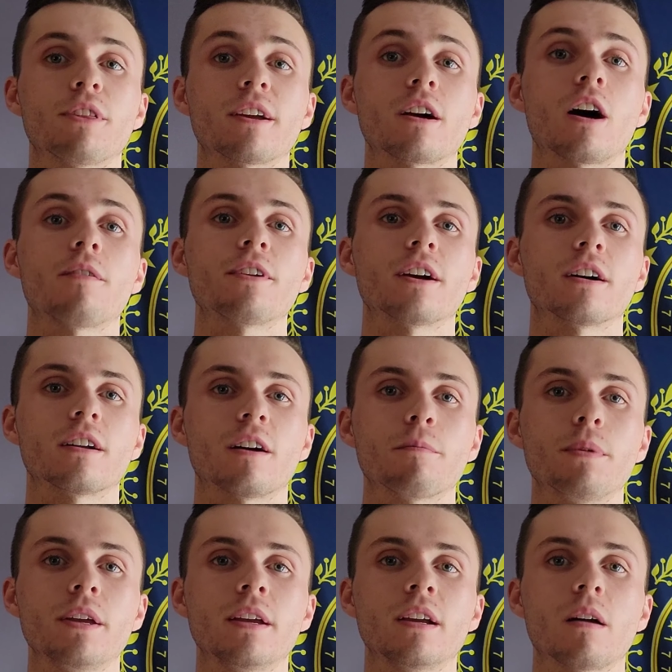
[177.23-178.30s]
caveat of
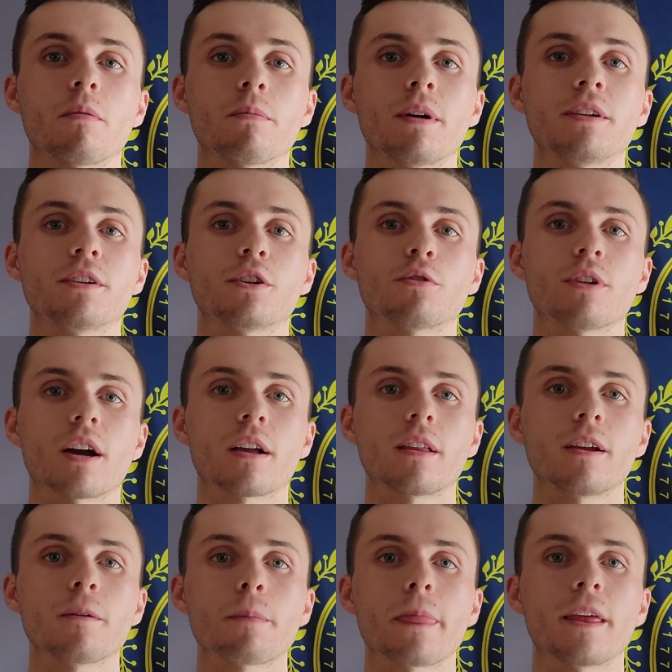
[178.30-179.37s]
being implemented
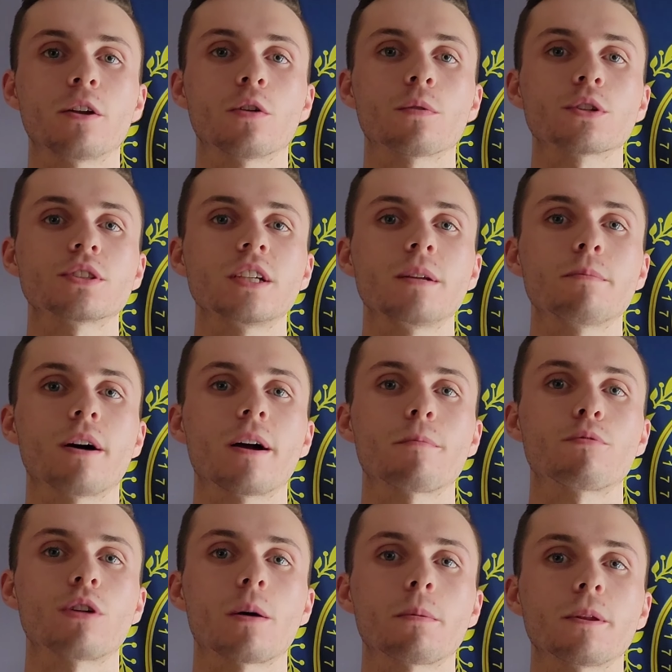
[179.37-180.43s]
correctly and overseen by a
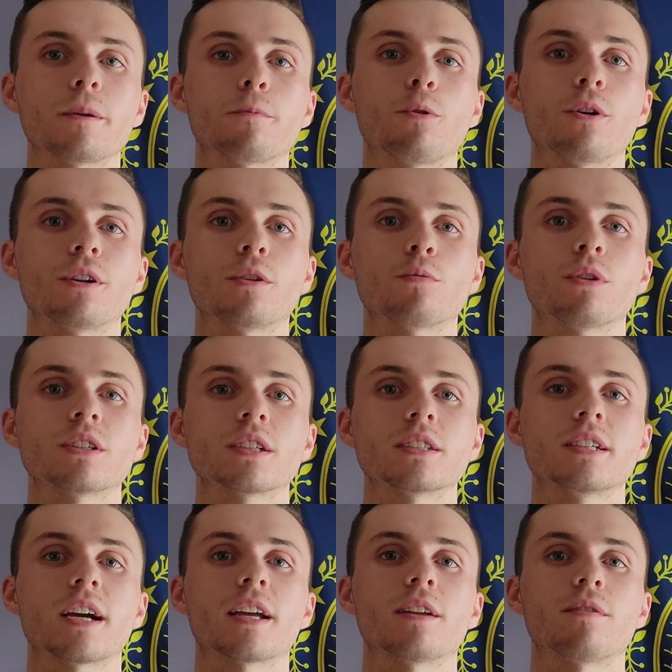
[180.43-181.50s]
properly appointed risk
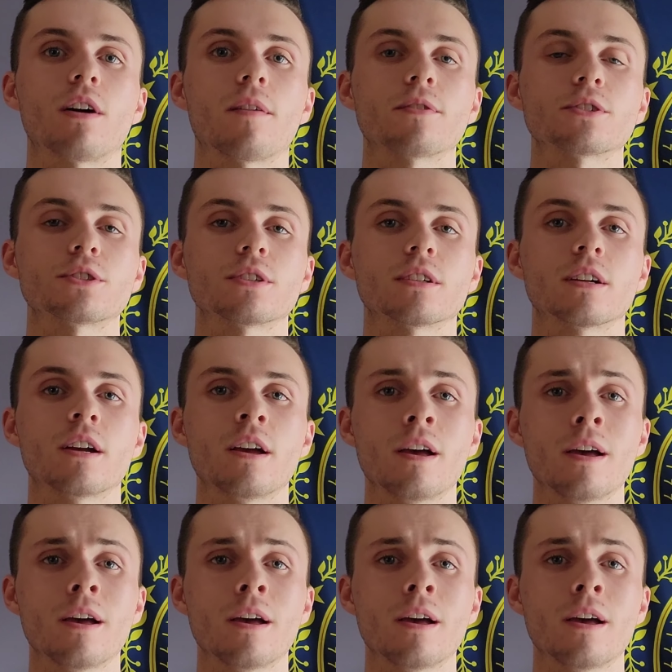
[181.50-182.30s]
executive officer.